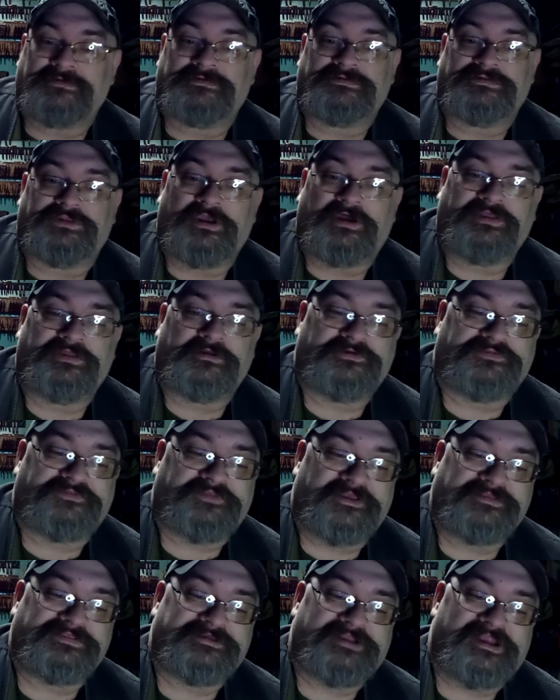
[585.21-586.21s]
the other
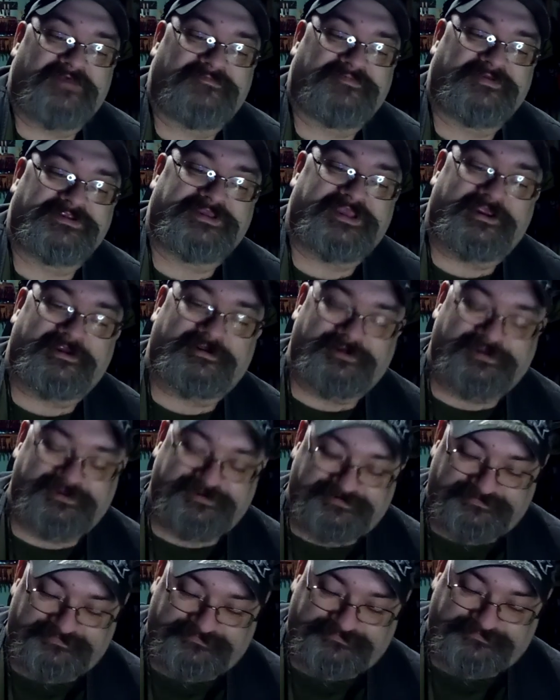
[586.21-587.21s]
thing that I've been
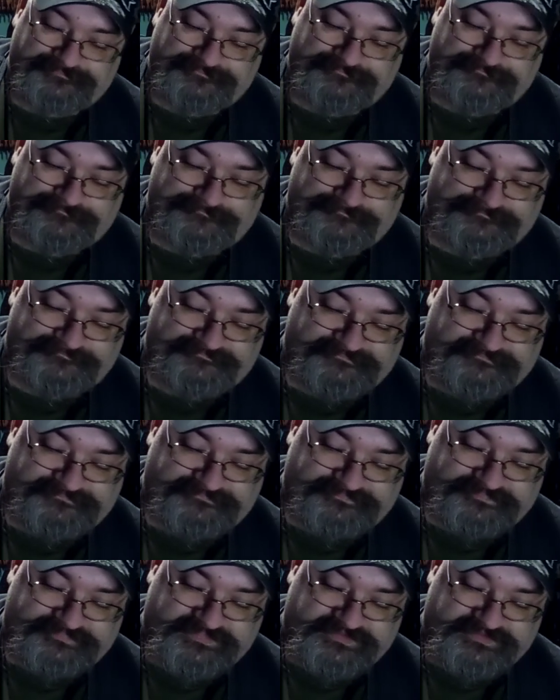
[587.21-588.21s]
carrying,
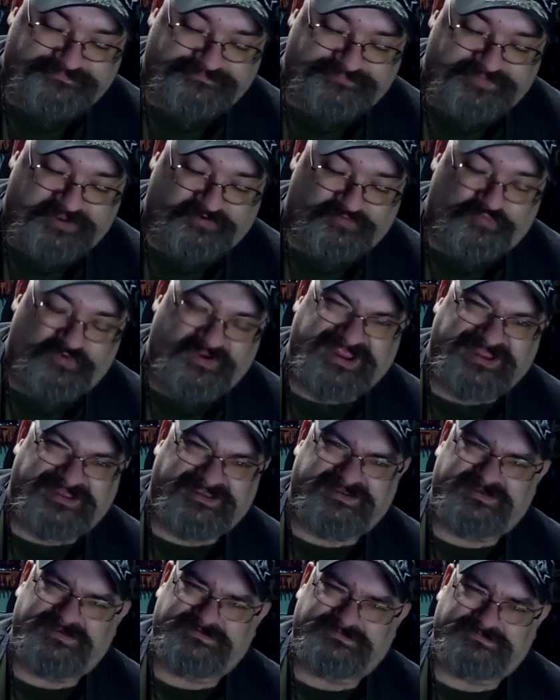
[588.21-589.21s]
about a week,
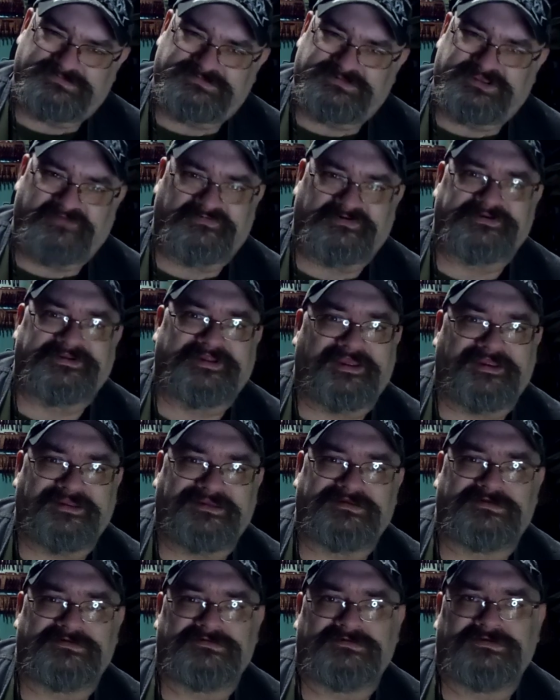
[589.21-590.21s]
give or take,
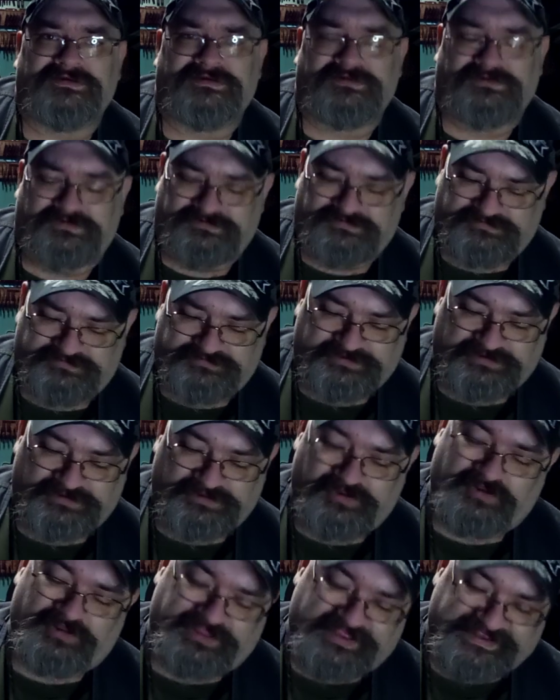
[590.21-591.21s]
well, a
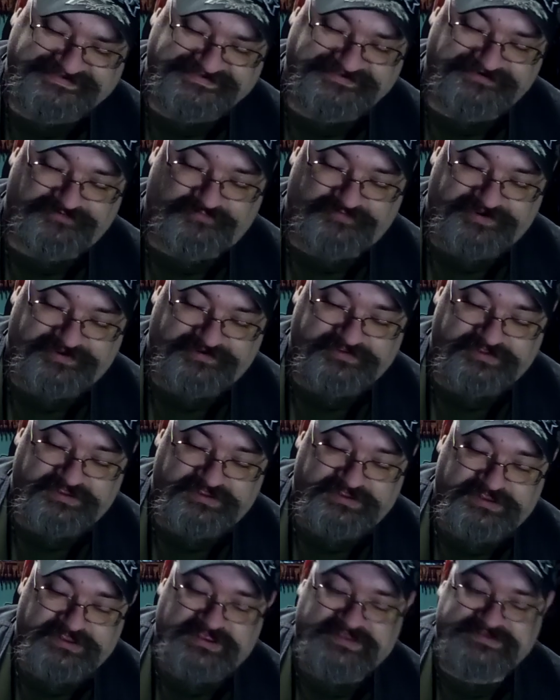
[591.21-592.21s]
little less than a week,
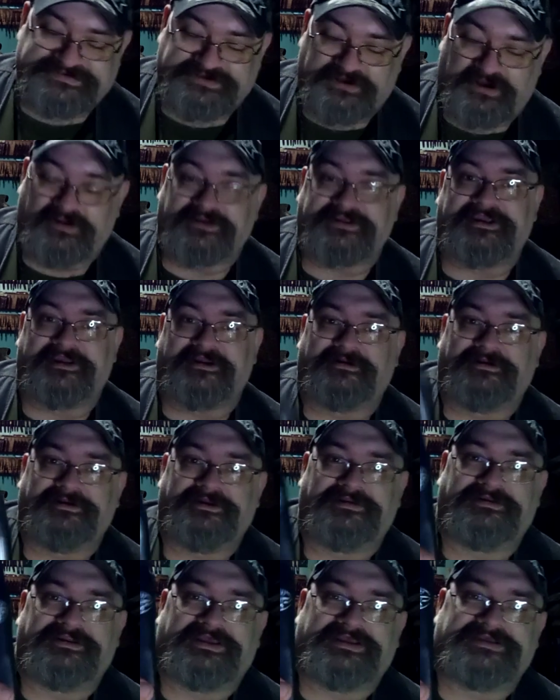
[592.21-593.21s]
I started
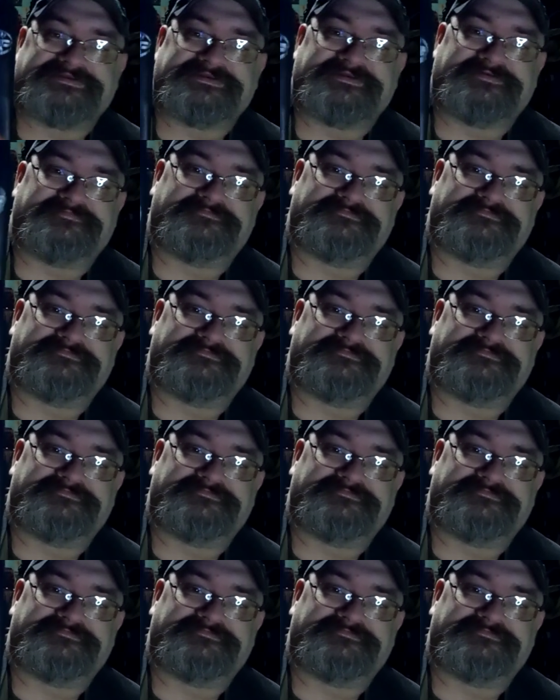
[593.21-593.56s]
carrying this.